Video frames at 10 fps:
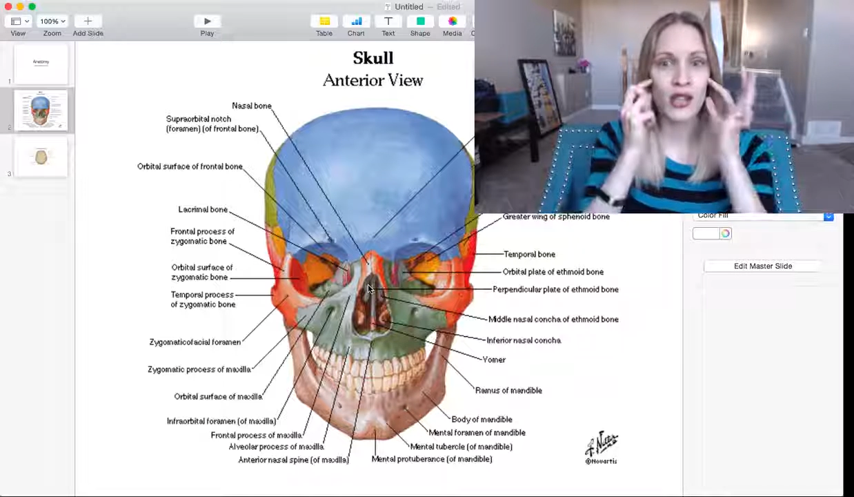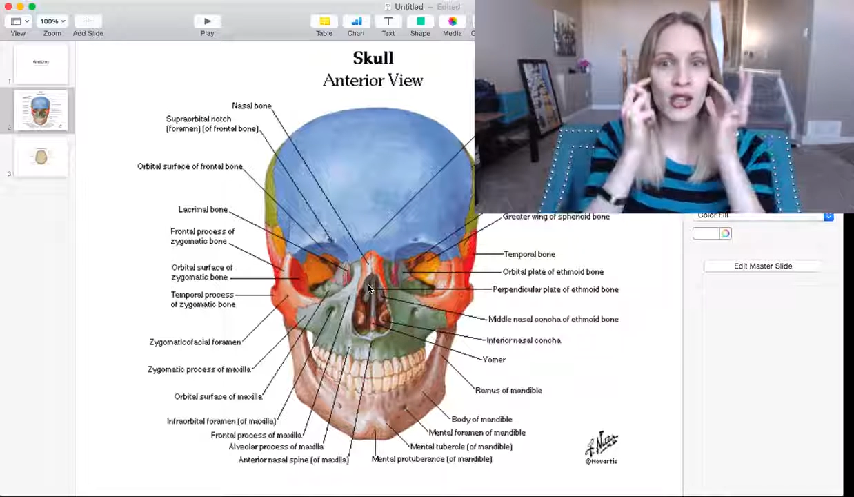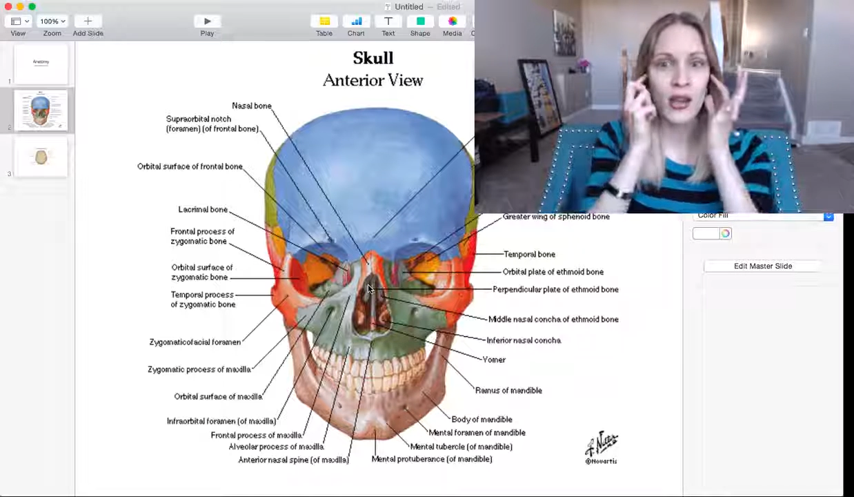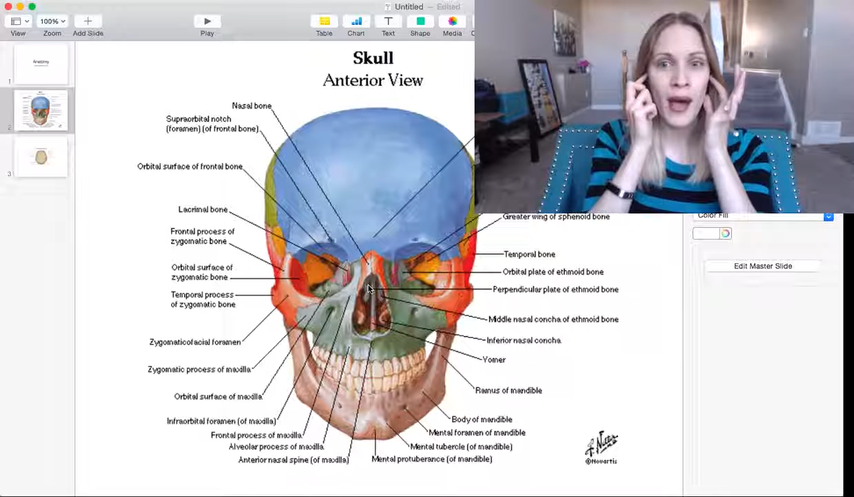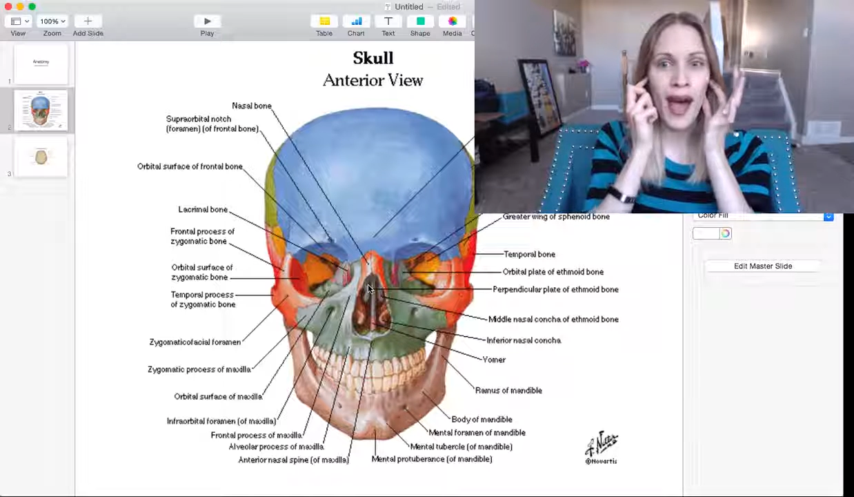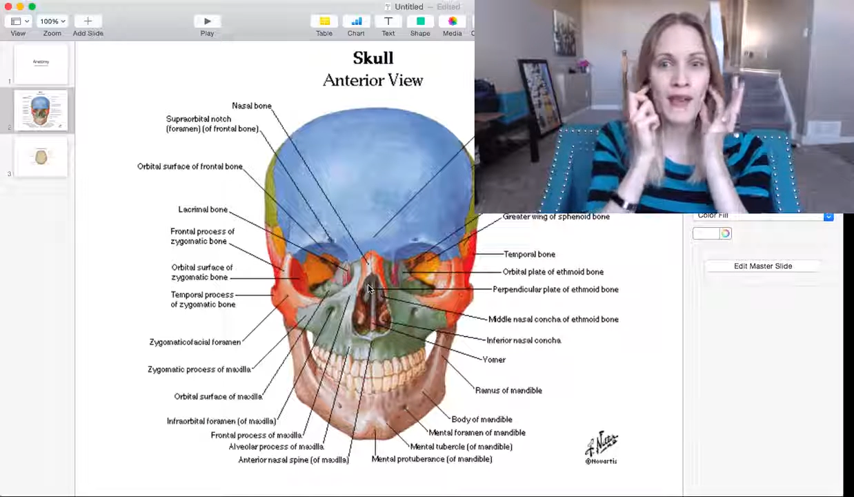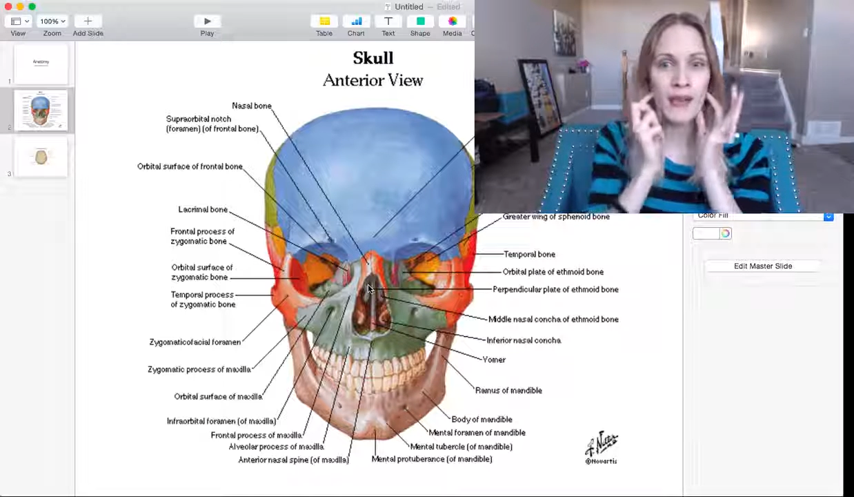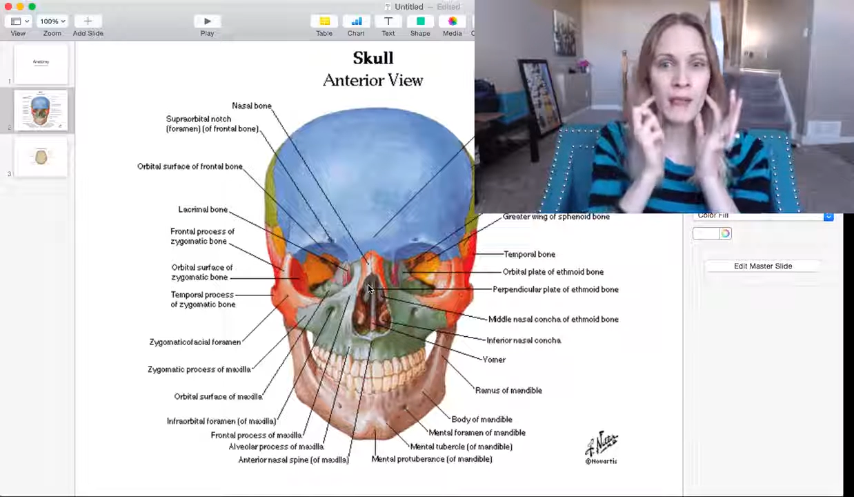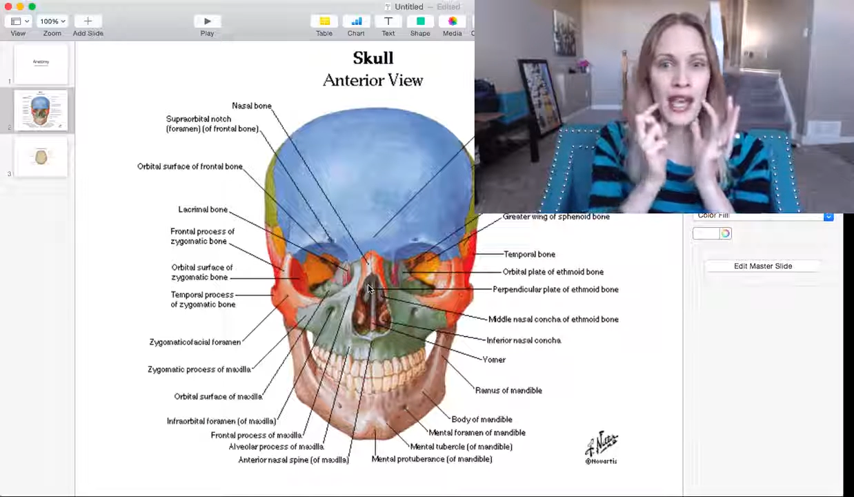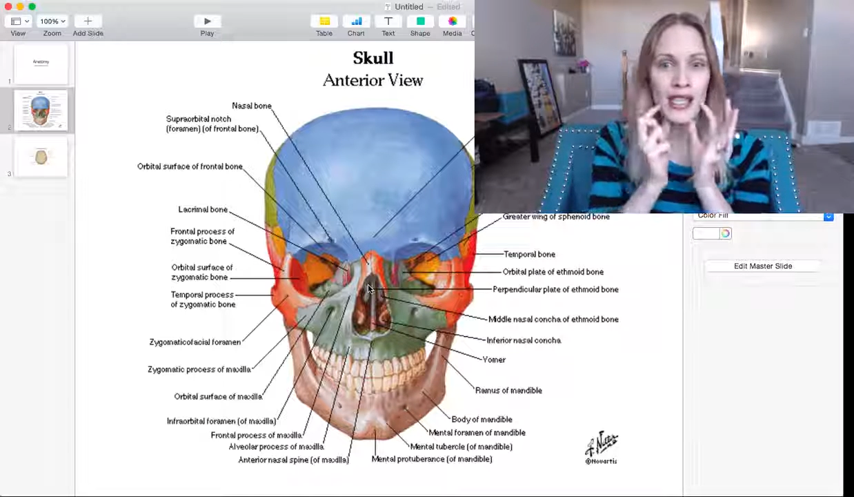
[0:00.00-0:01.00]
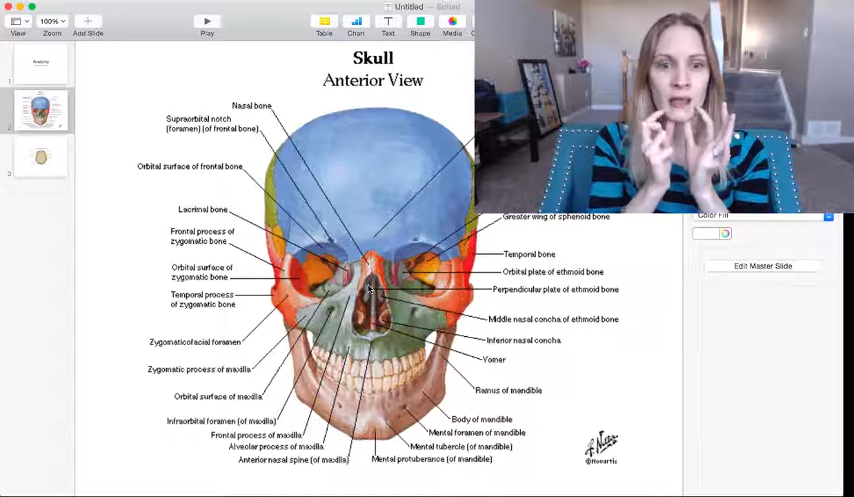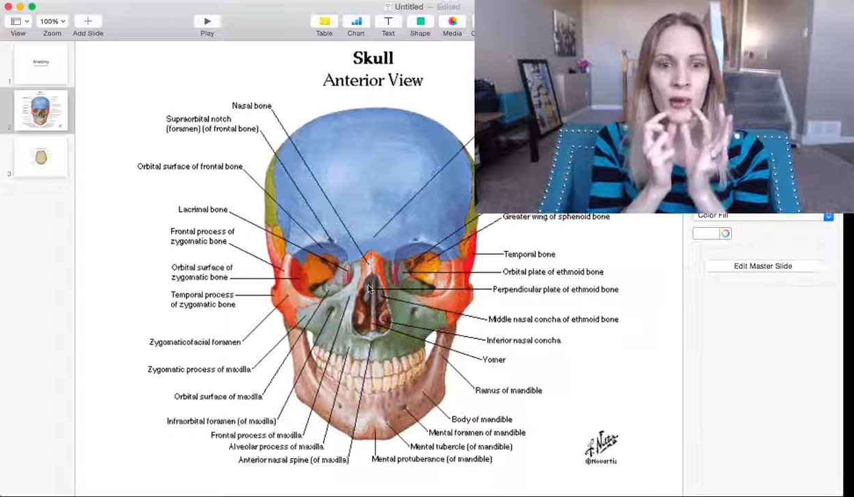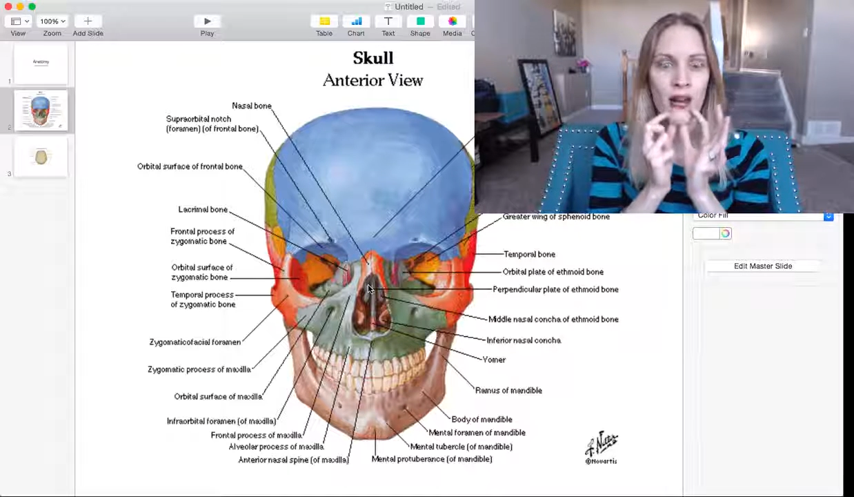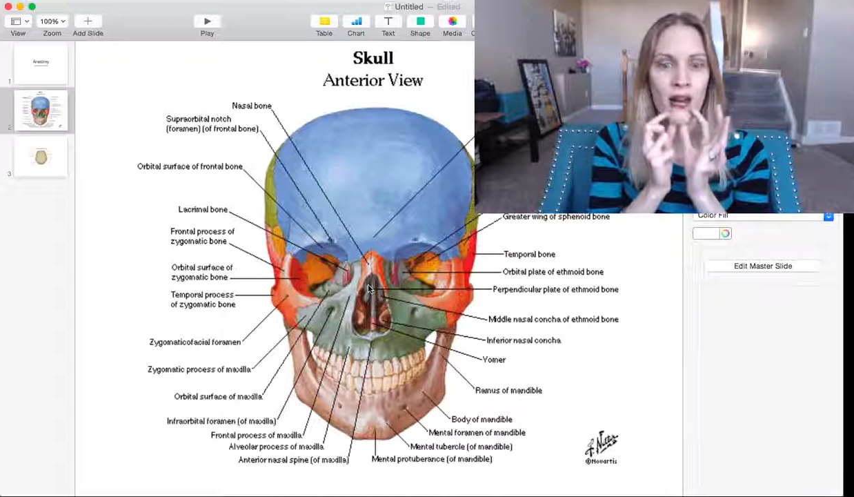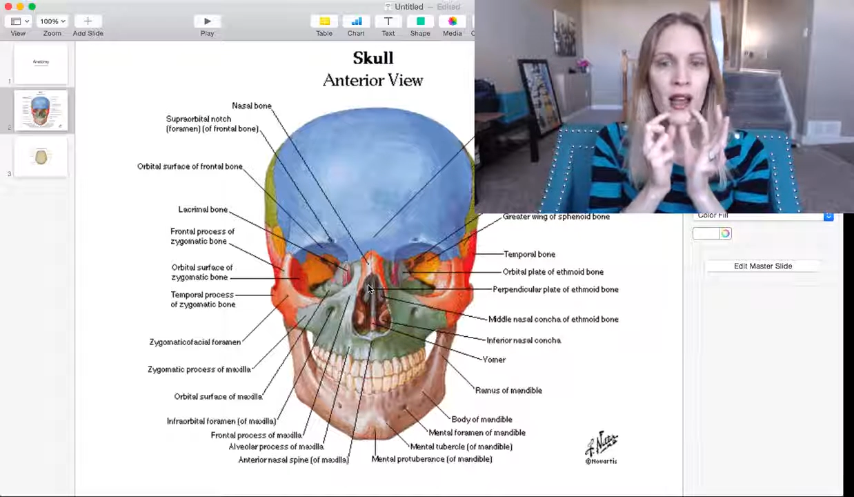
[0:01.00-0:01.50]
So you have the
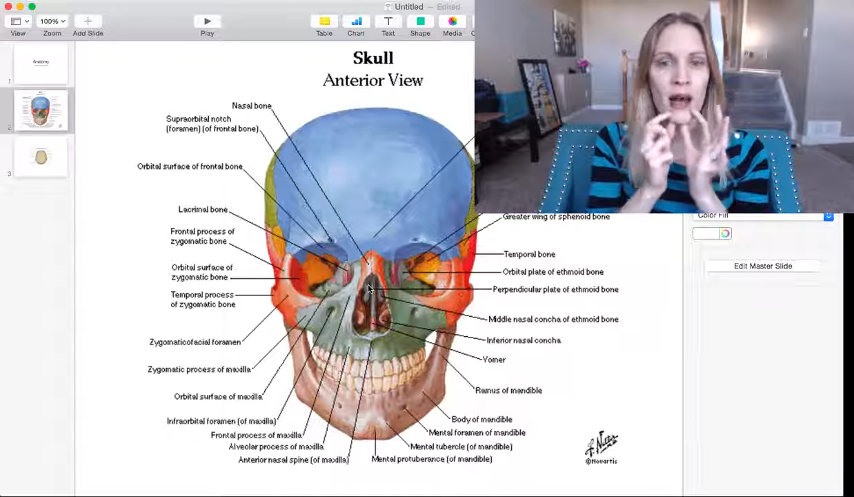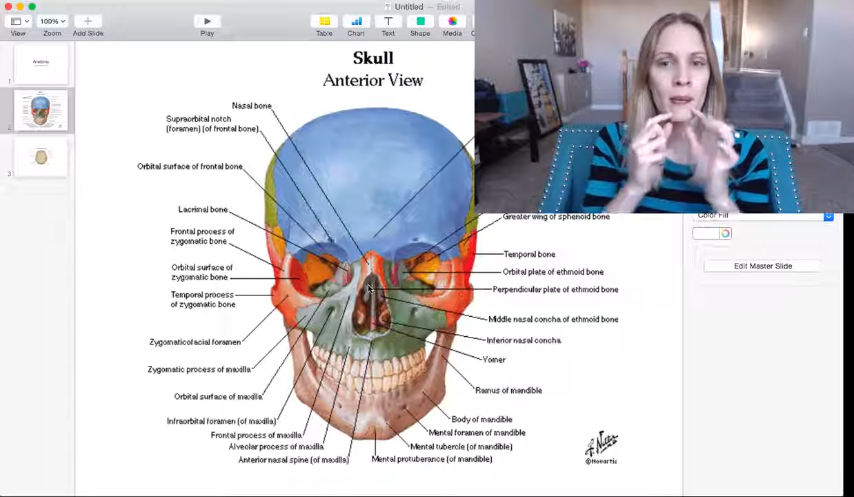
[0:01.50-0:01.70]
mandible,